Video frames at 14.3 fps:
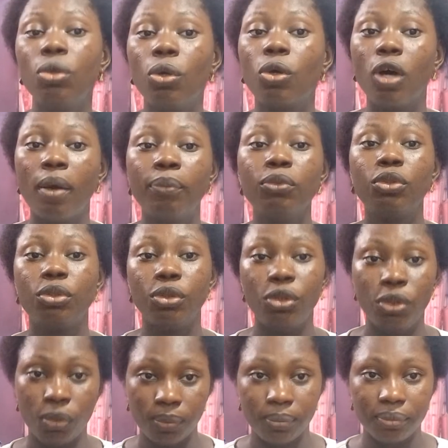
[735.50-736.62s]
come to
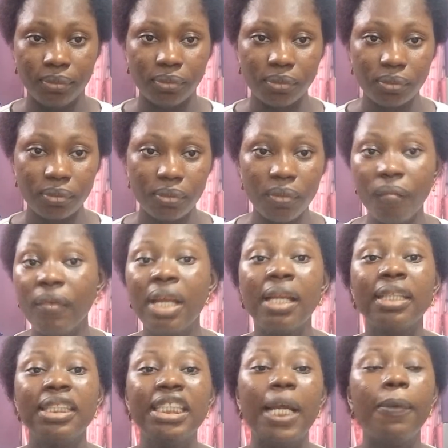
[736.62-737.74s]
you.
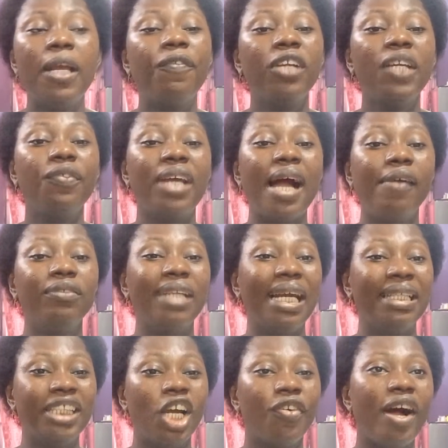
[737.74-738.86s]
Now, even if you have the
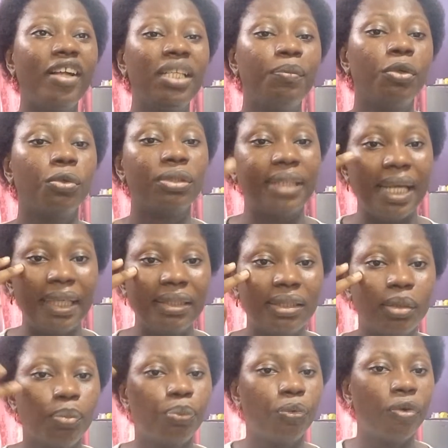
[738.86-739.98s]
idea of how the book will start,
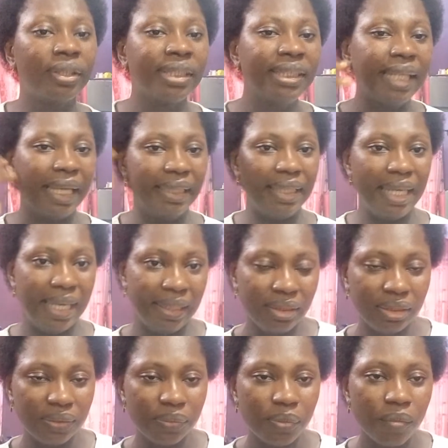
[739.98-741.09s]
proceed, and
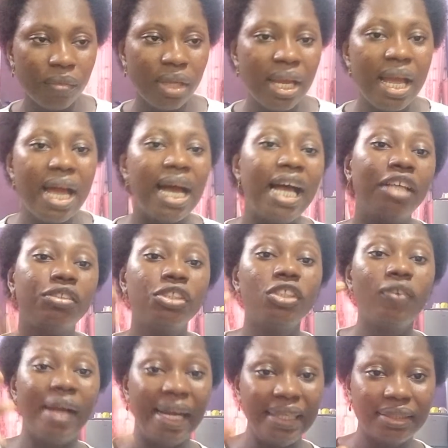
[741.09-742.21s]
end, as you
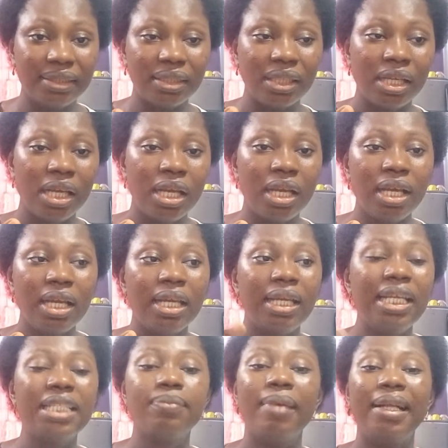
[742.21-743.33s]
write,
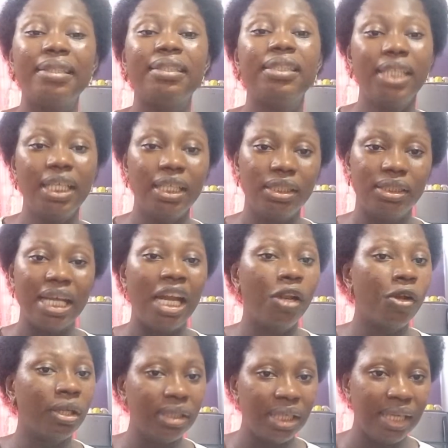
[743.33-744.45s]
it might change
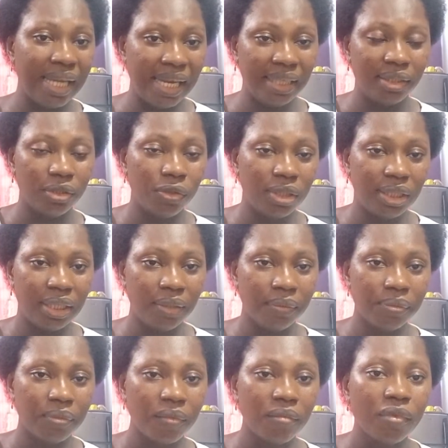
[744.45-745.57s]
along the line, okay?
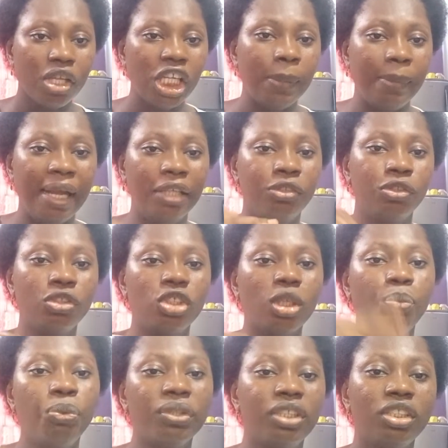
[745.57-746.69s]
You might choose to
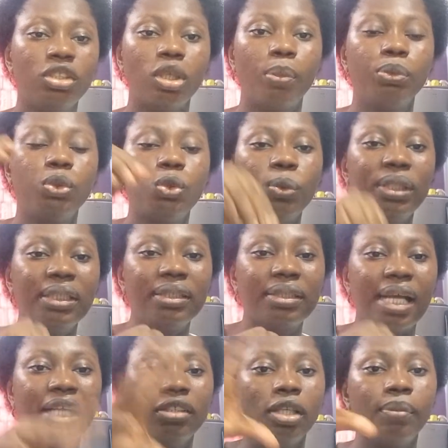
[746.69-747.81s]
put in some twists
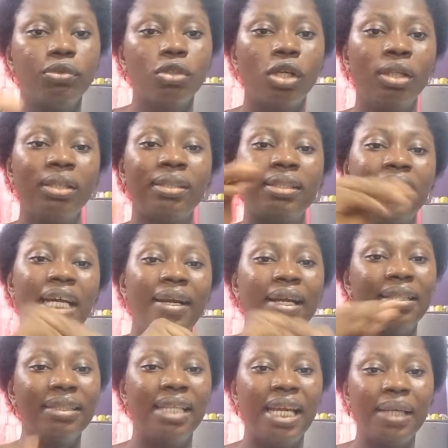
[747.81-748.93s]
and some turns here
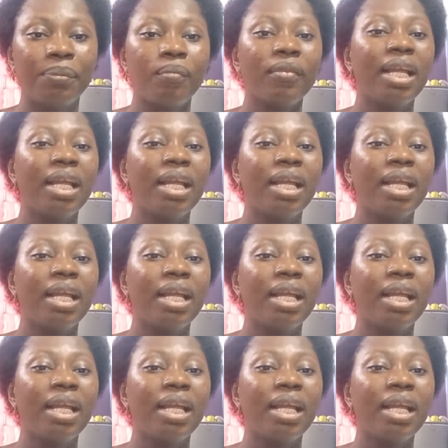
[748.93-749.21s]
and then